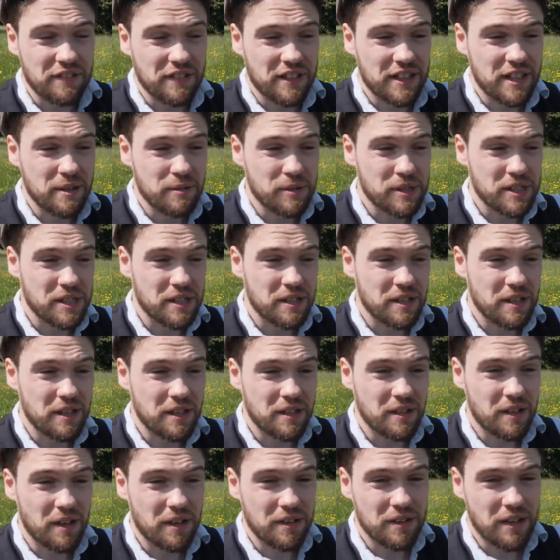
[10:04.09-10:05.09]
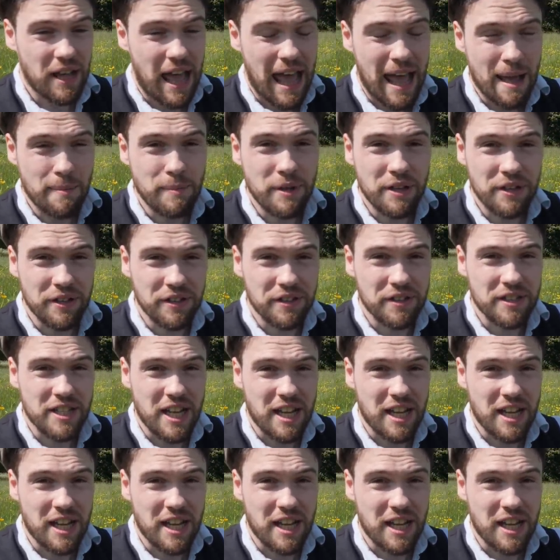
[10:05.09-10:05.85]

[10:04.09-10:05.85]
and he was an eminent